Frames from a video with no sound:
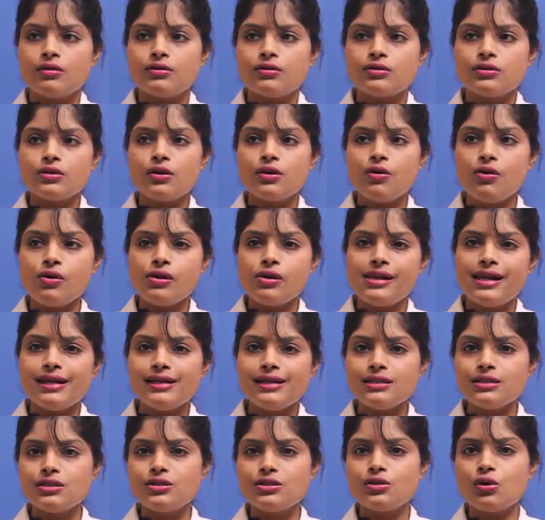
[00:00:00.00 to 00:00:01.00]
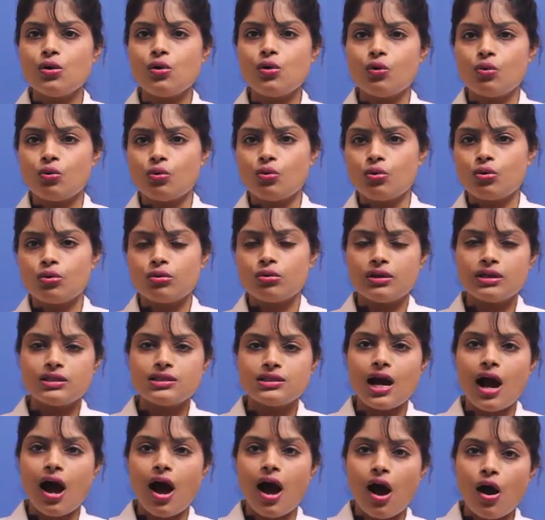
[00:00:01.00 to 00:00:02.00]
So let us know
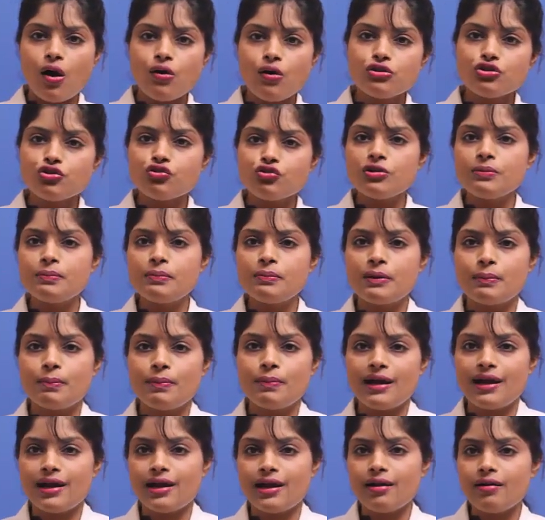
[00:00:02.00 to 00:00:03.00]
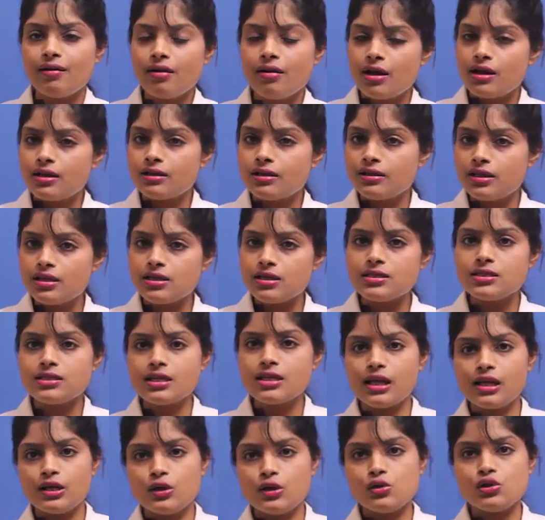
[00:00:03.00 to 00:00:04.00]
that how do we prepare this
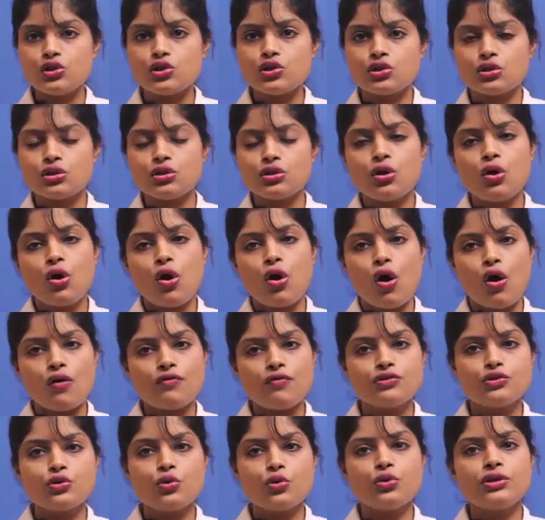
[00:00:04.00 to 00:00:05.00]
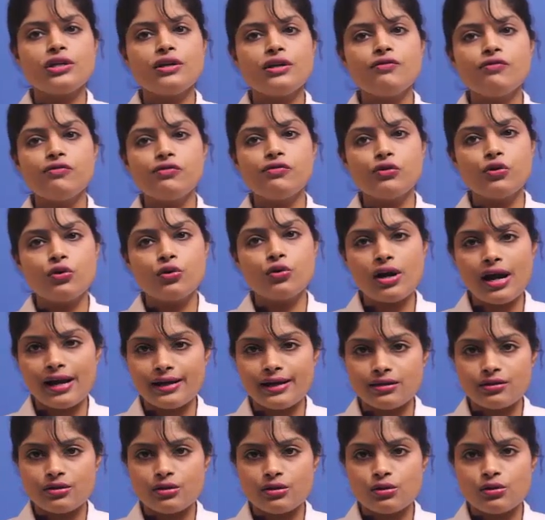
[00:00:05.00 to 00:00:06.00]
solution of sodium
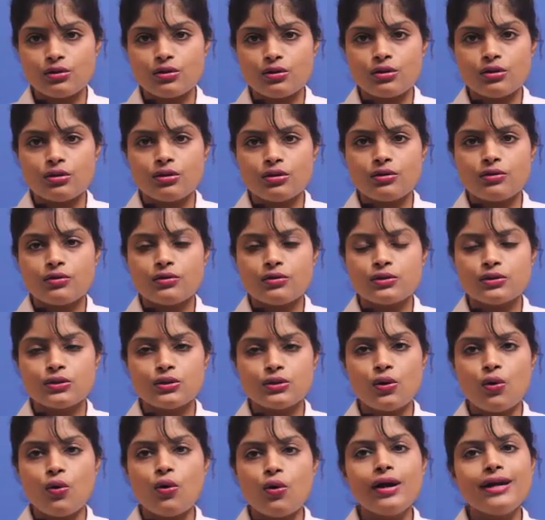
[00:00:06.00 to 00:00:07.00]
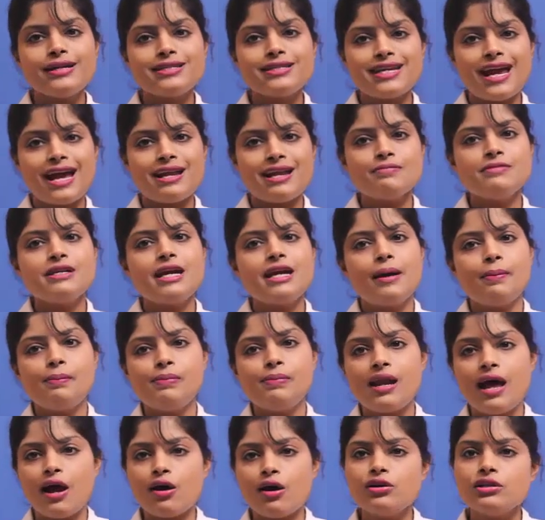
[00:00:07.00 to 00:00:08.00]
fluoride so it can be
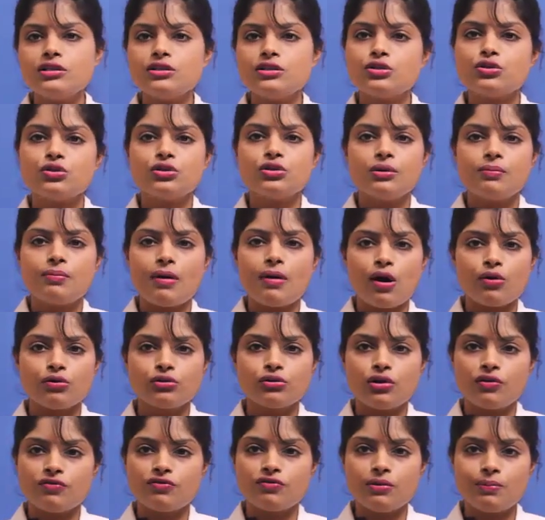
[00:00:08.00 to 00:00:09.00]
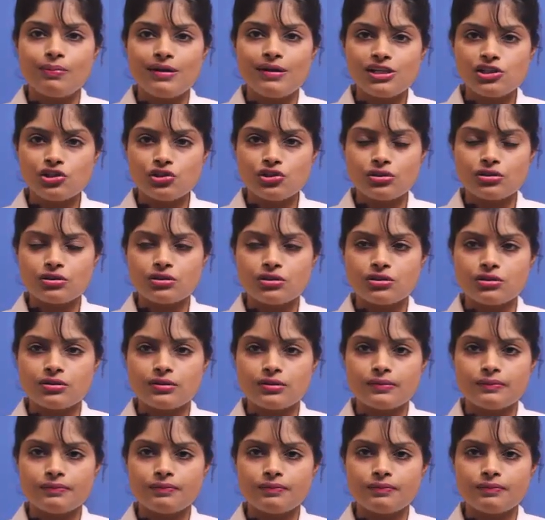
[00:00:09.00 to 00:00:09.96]
applied to the mouth of the patients.